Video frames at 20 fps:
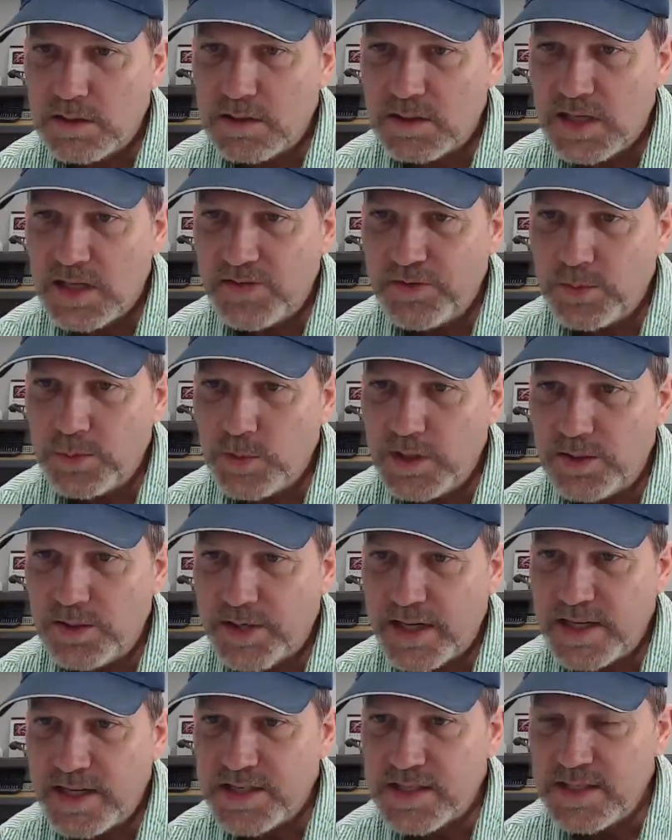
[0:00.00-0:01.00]
Kevin Wheeler
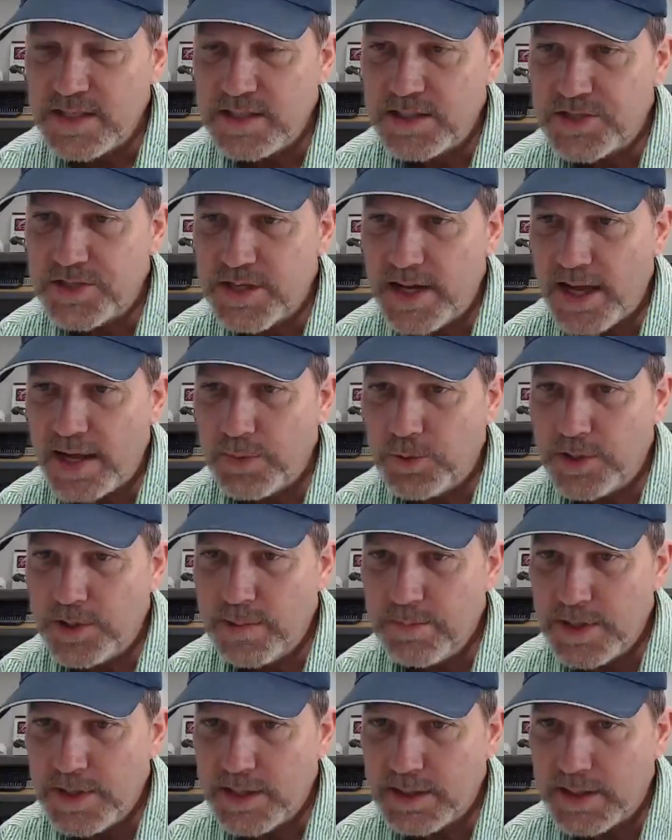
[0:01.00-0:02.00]
can't send a chat. What do
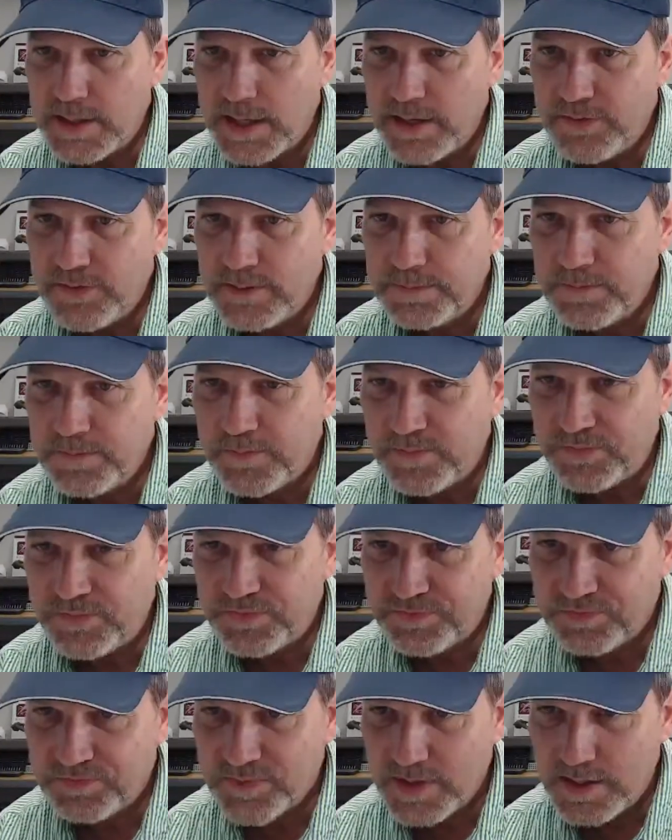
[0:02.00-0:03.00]
you mean, Kevin?
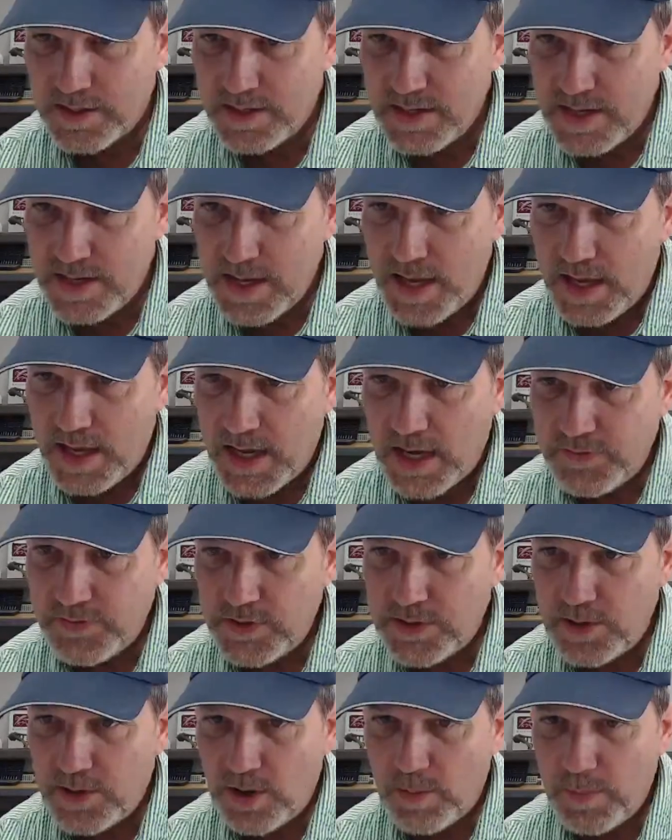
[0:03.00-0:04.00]
Have you
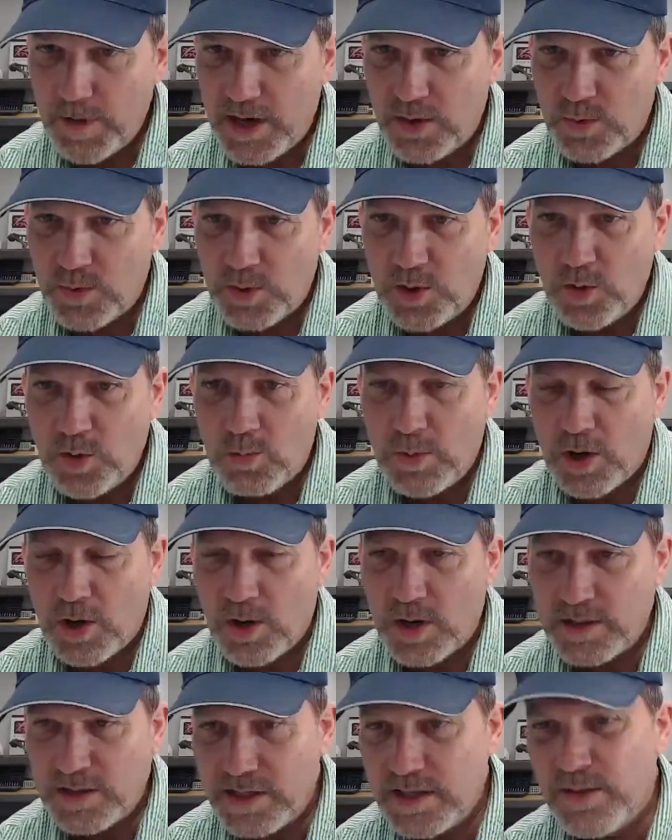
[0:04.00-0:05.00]
thought about a roll
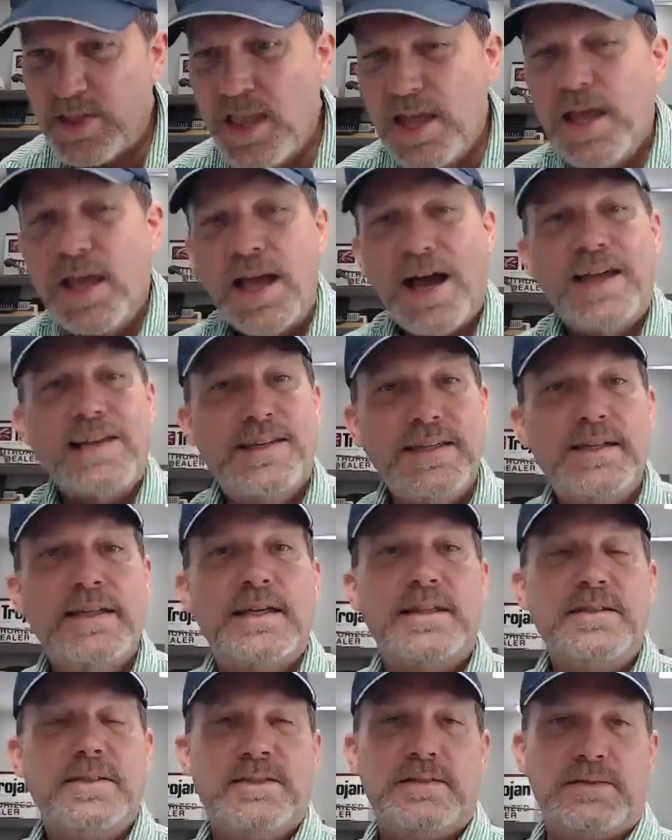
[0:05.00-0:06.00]
bar? Yep, I
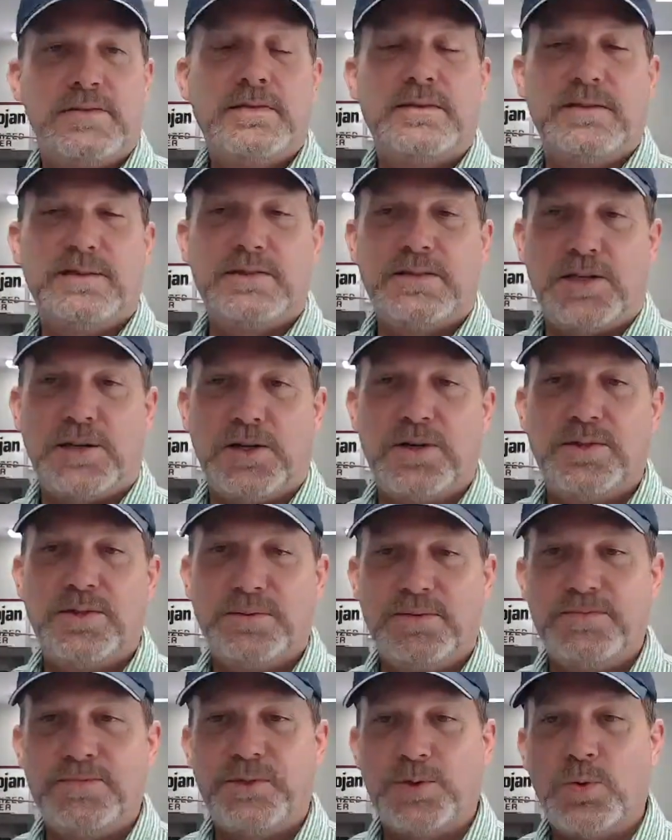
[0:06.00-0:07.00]
did,
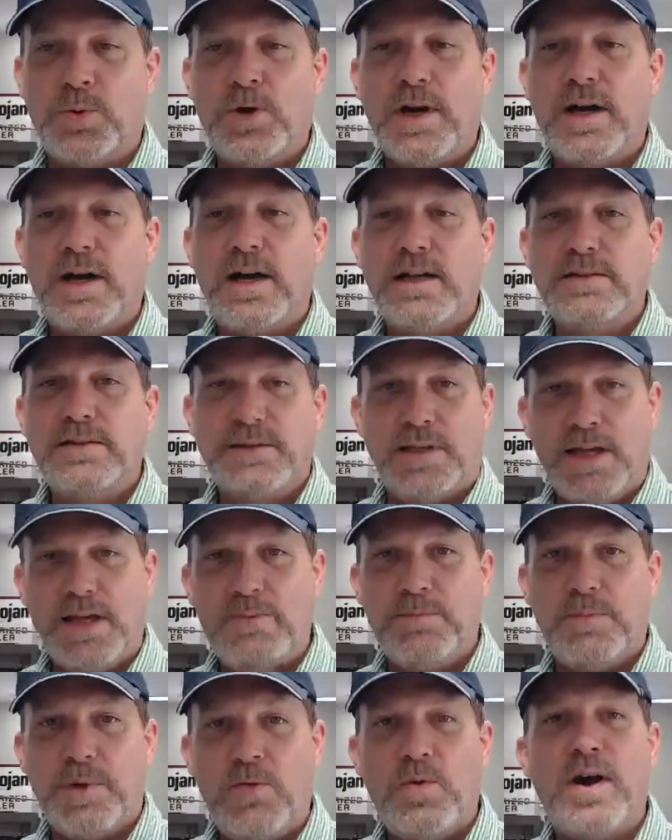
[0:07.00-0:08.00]
Kurt, for a while,
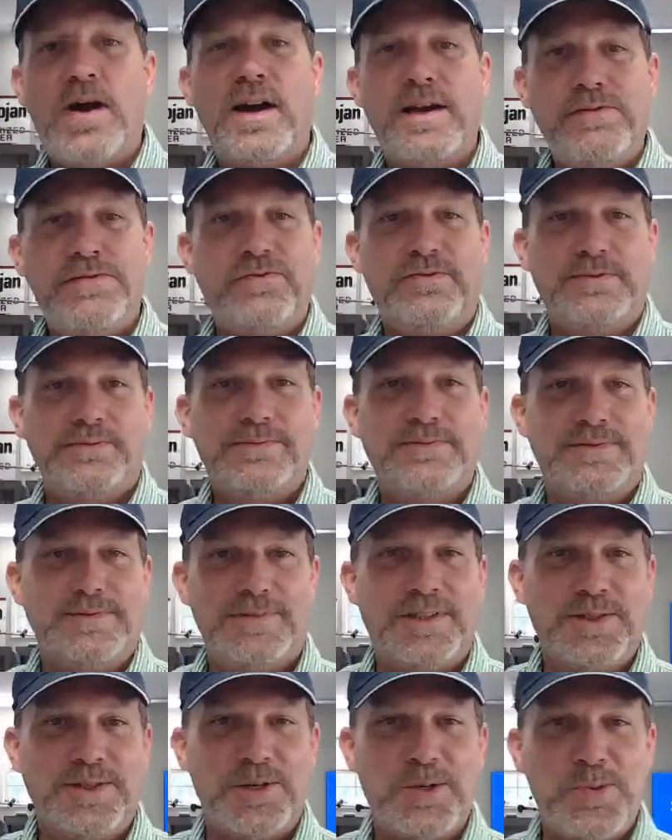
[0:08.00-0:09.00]
and my wife.
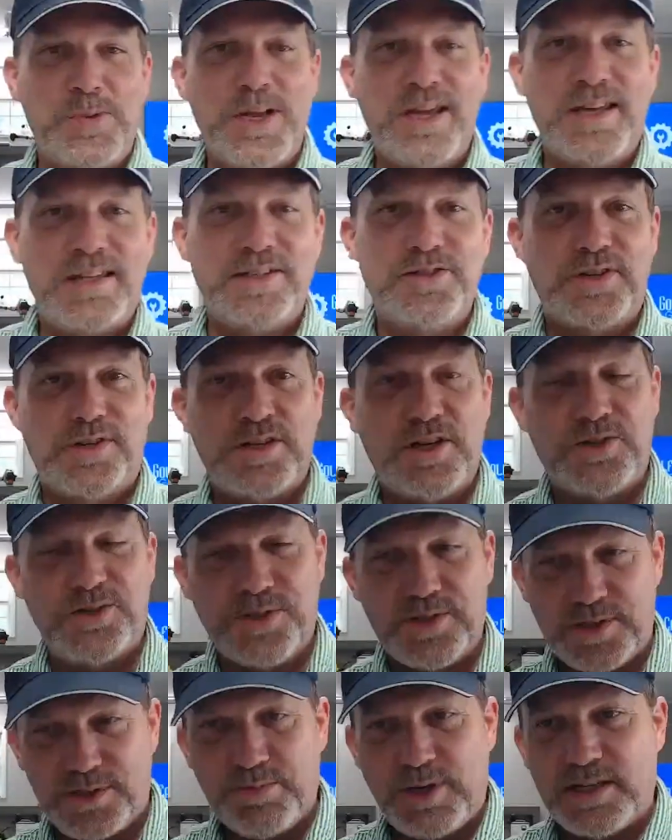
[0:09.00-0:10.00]
You know, we had
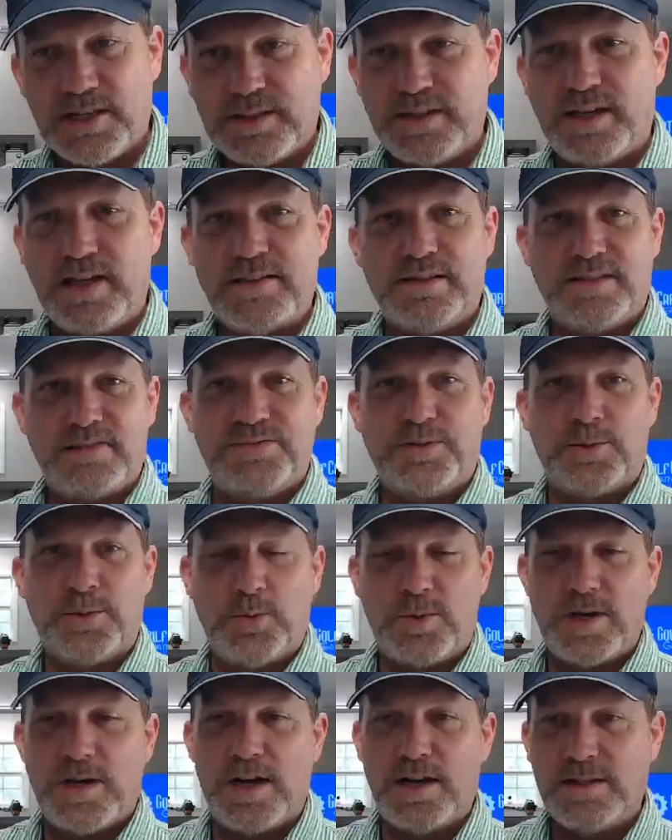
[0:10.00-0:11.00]
discussions about that for a
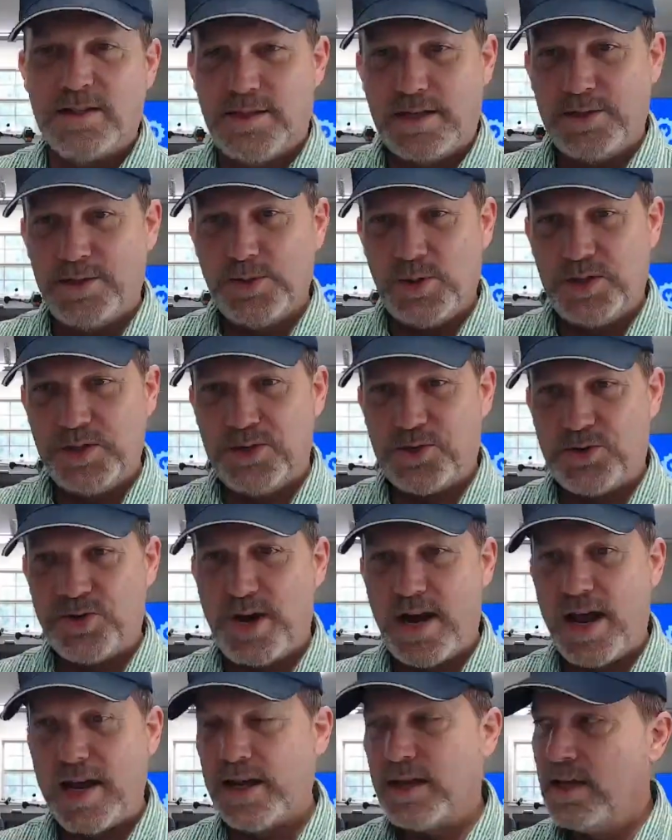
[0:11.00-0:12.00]
while, you know, at the
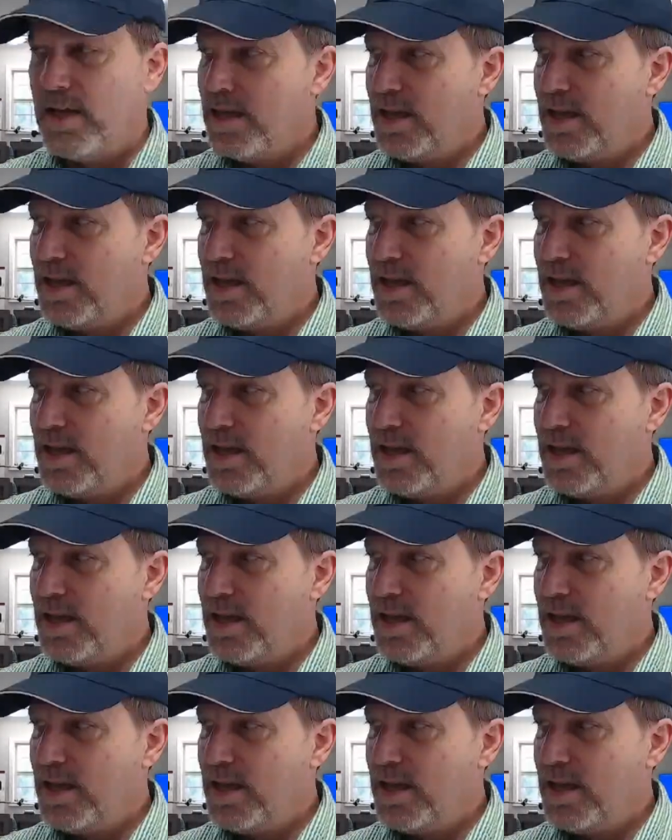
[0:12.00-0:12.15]
track.